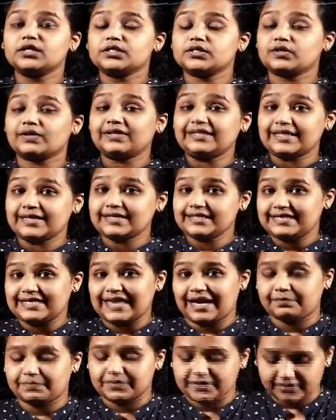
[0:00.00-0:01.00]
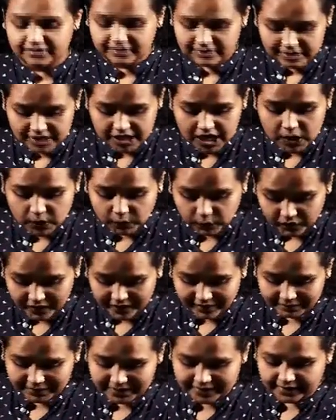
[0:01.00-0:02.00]
So in this chapter
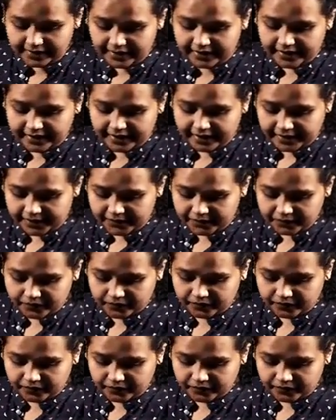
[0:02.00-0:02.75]
we'll be learning